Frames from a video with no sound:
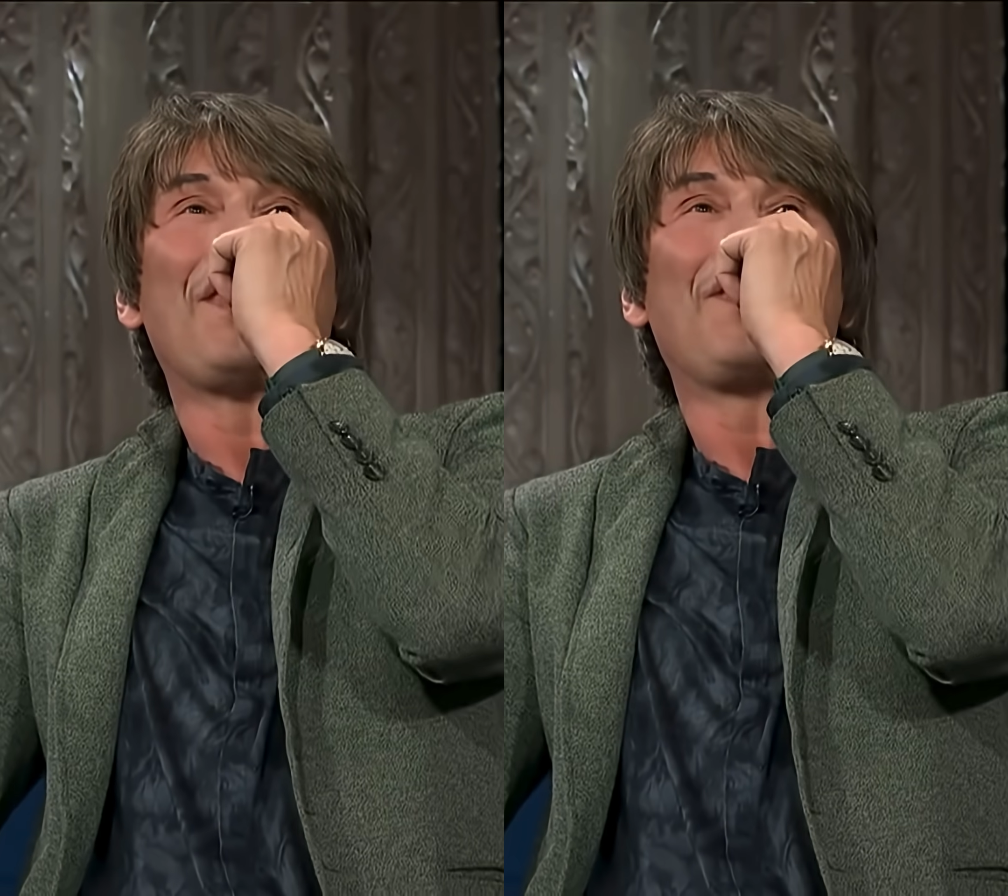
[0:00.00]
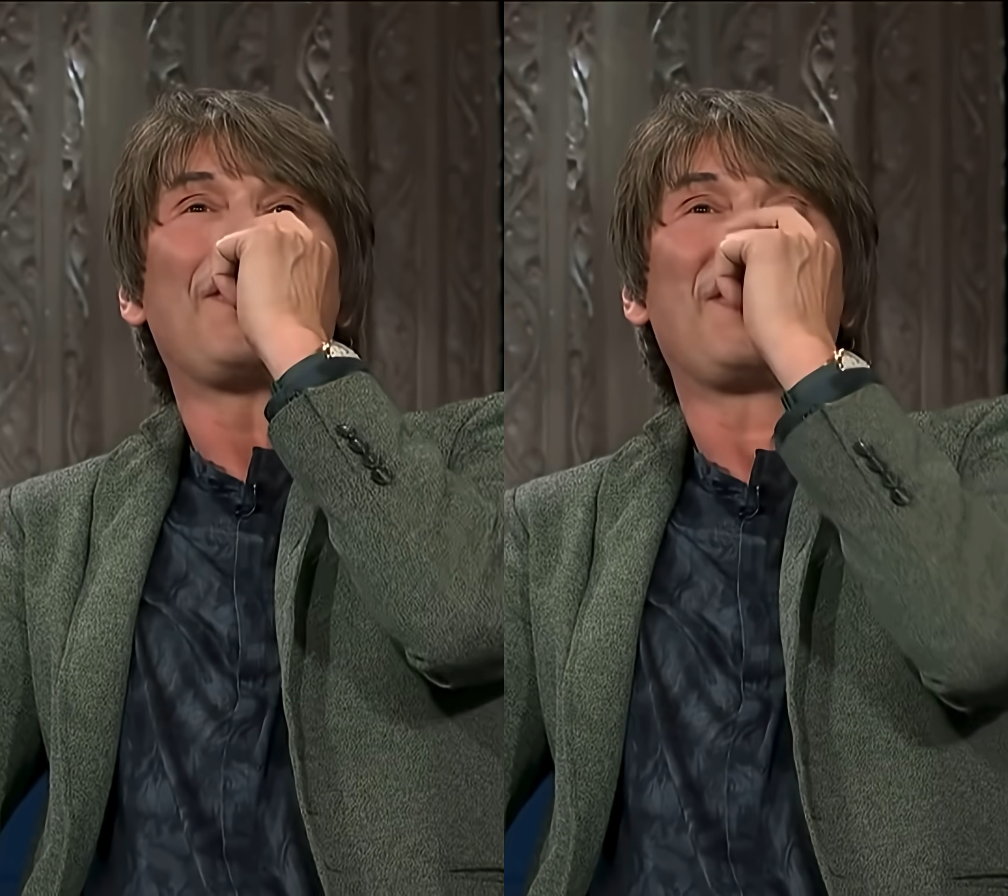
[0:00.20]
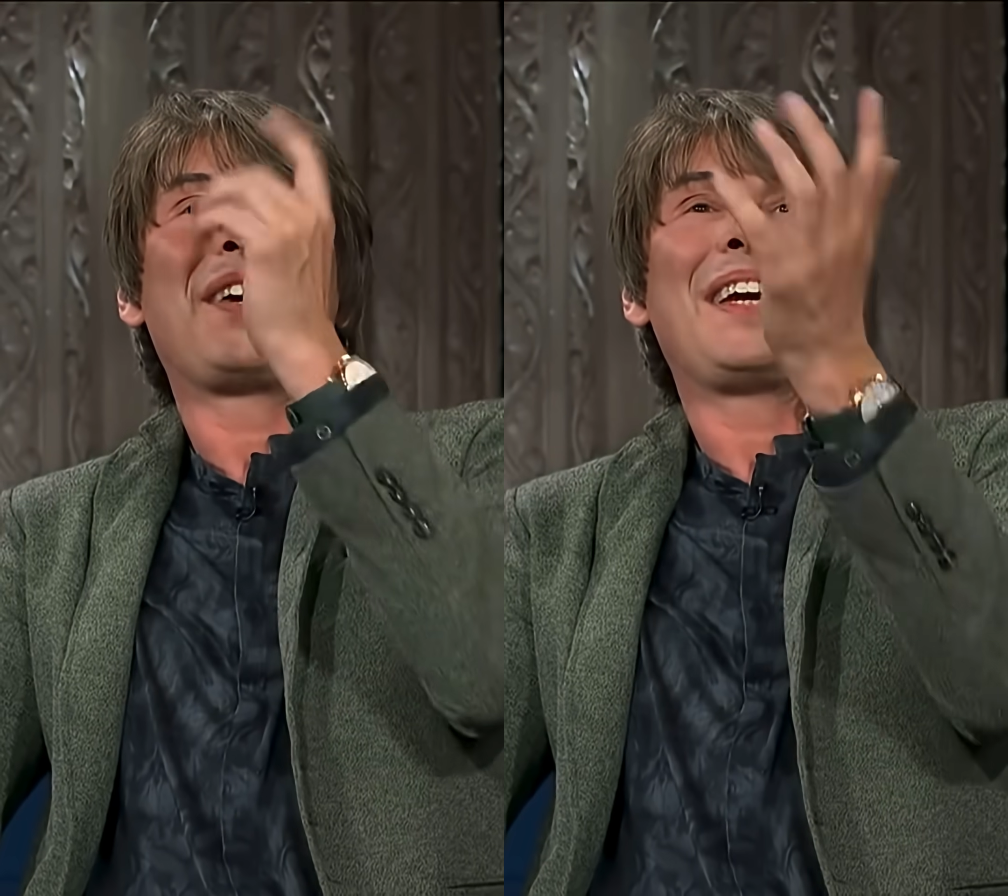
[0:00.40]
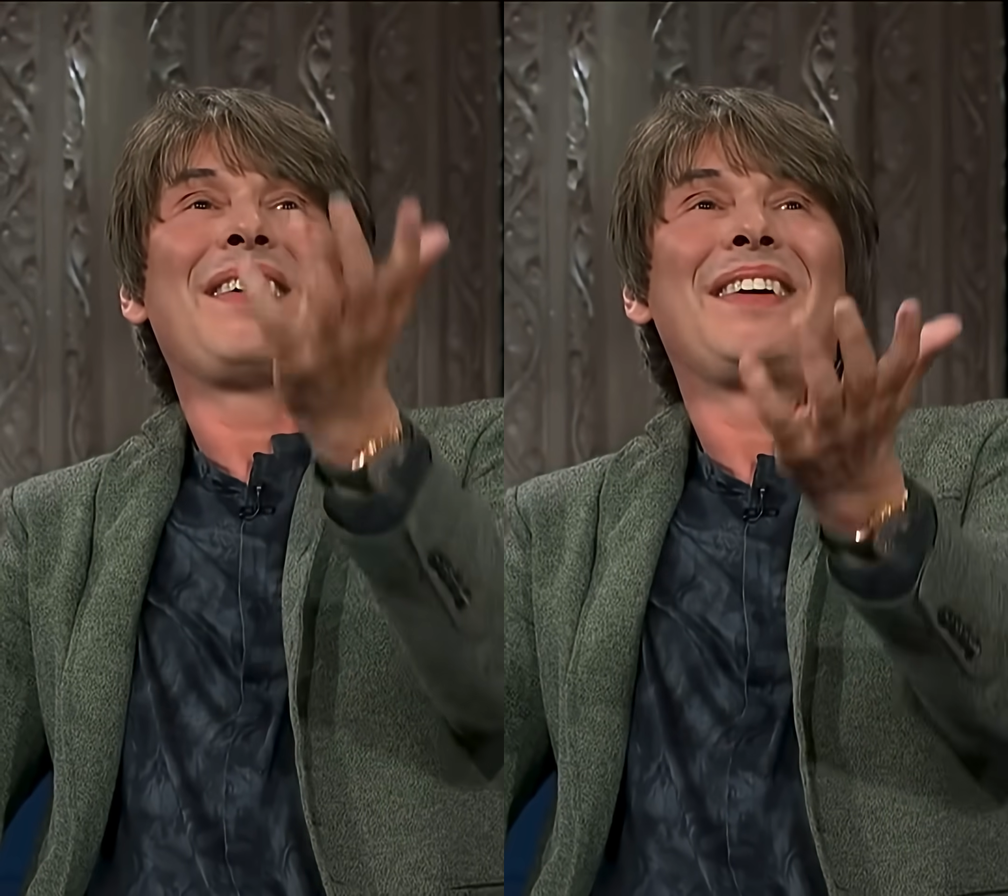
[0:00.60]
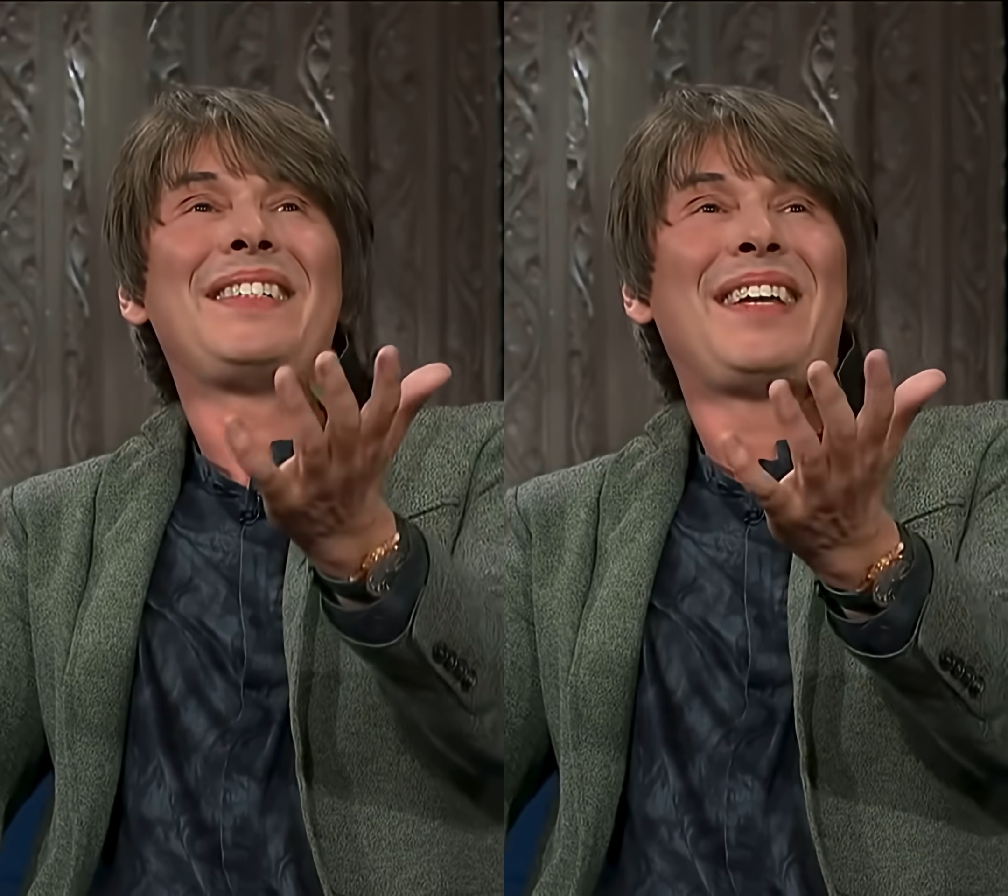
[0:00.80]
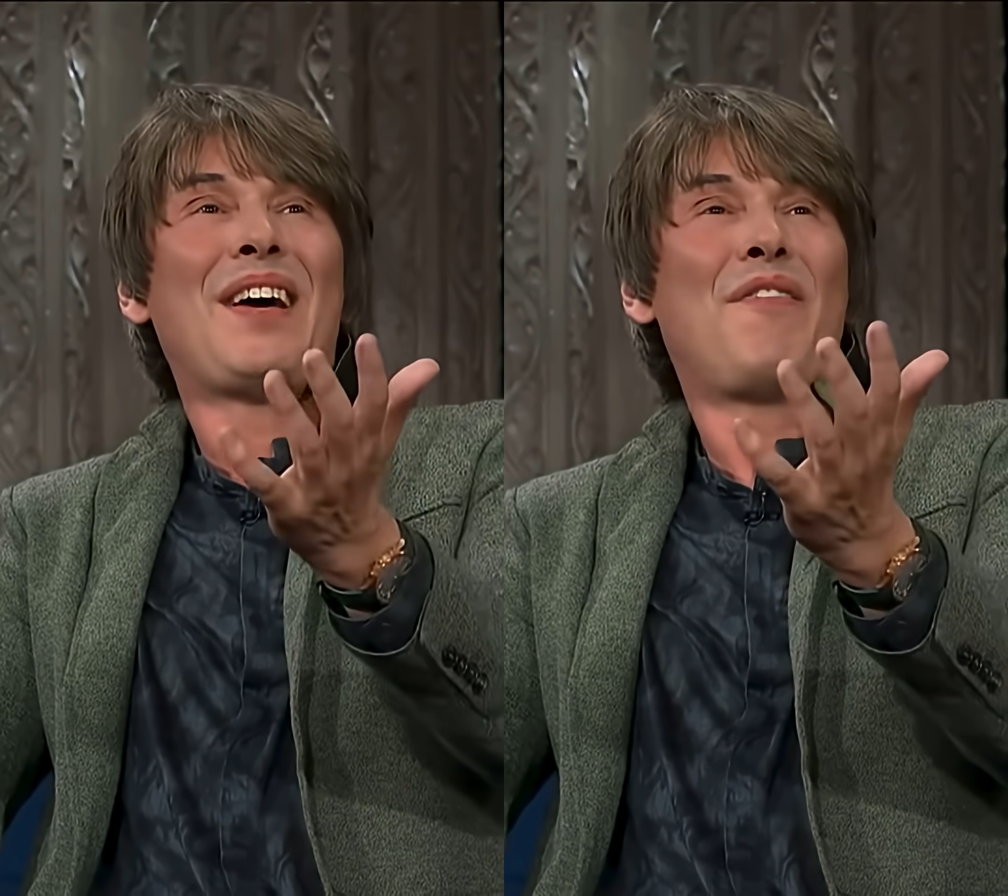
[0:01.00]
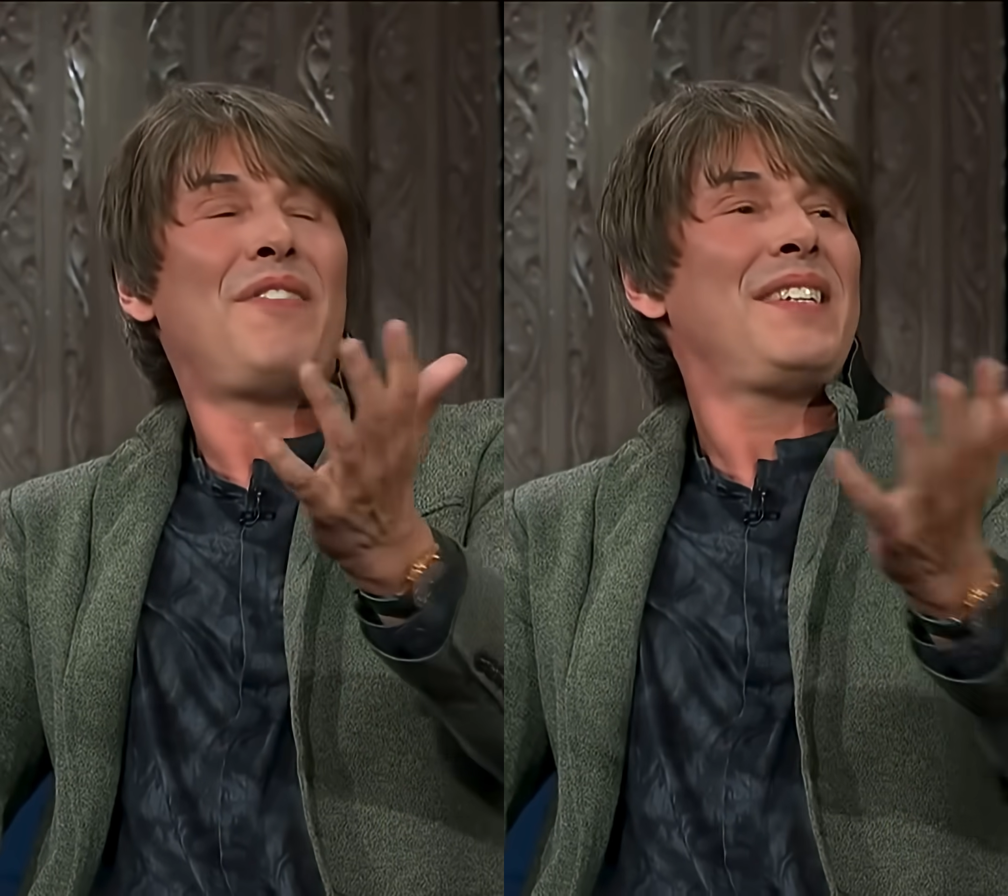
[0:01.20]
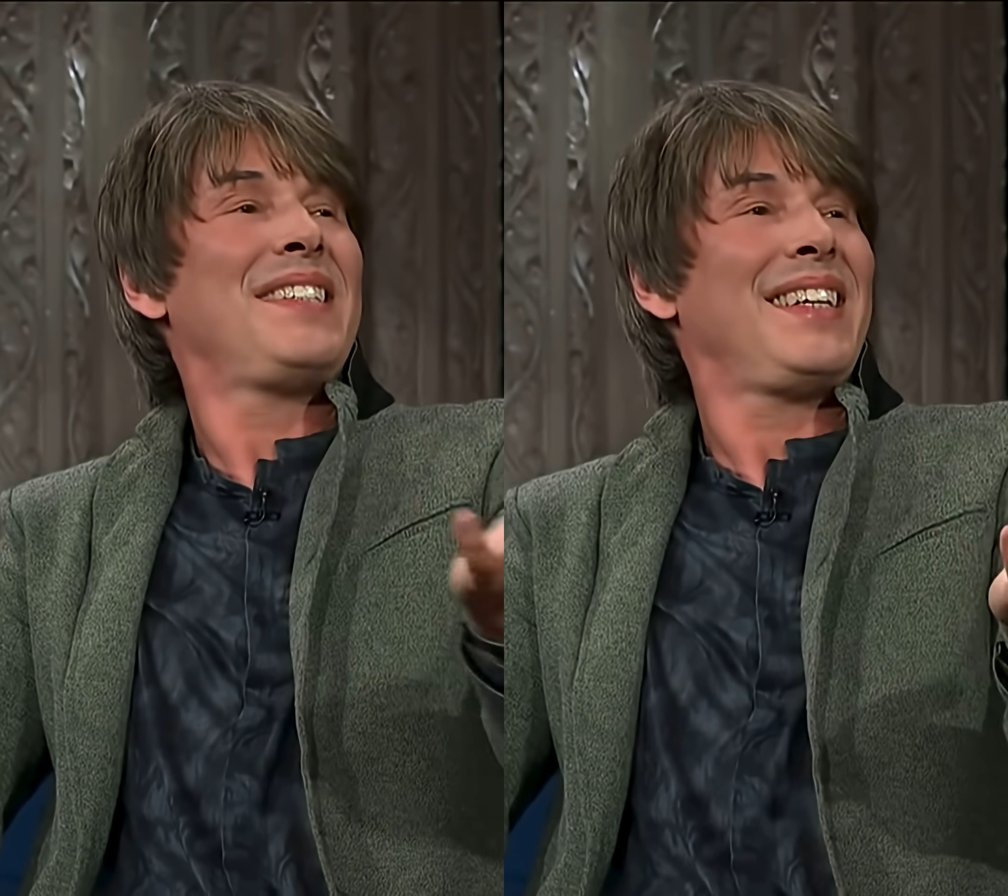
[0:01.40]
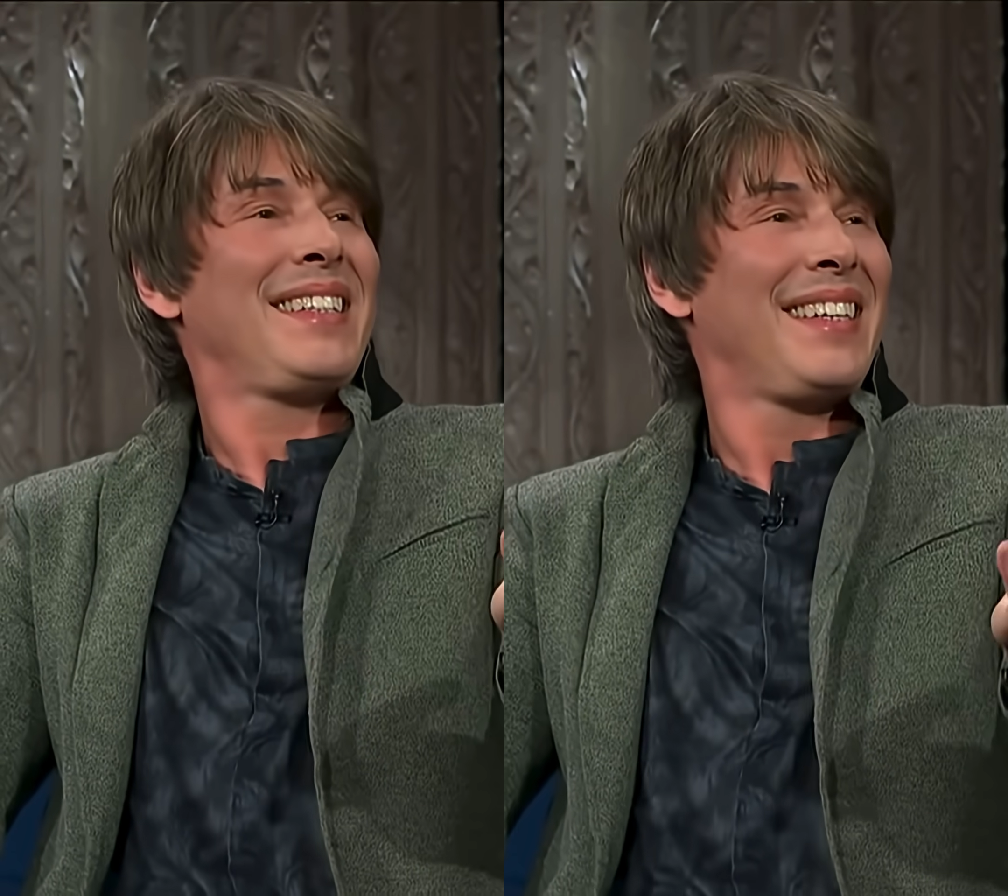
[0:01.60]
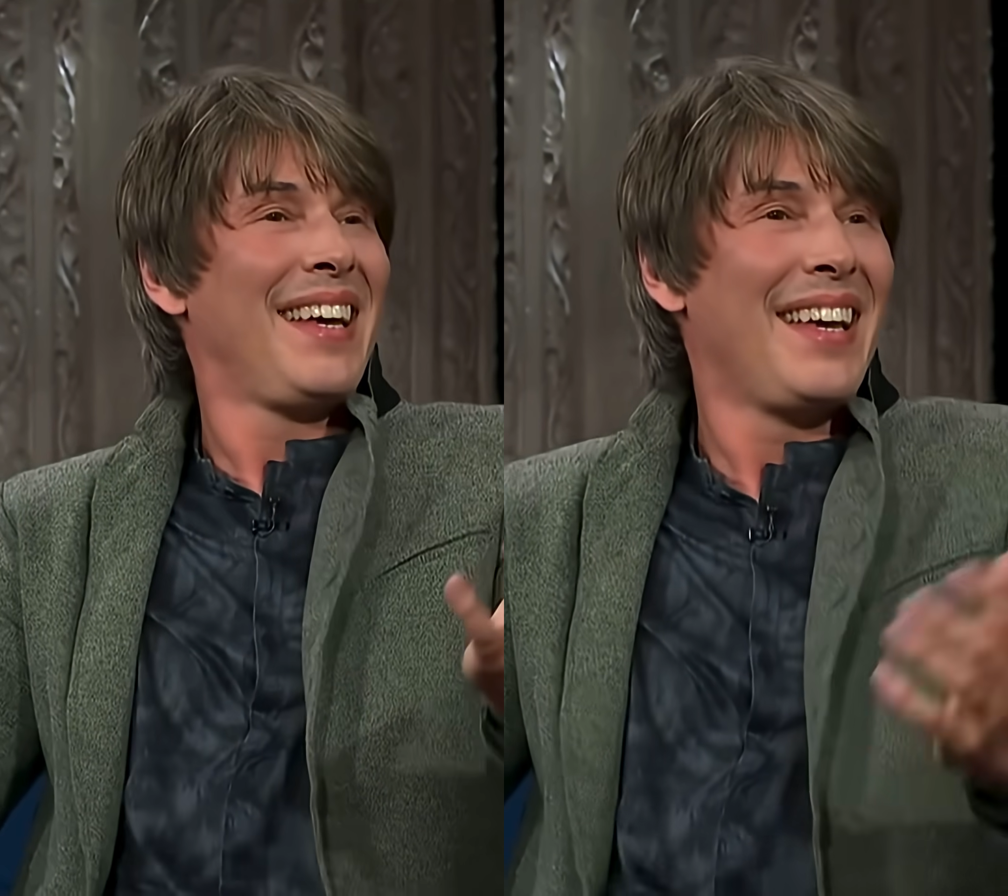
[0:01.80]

one of my great heroes said, a physicist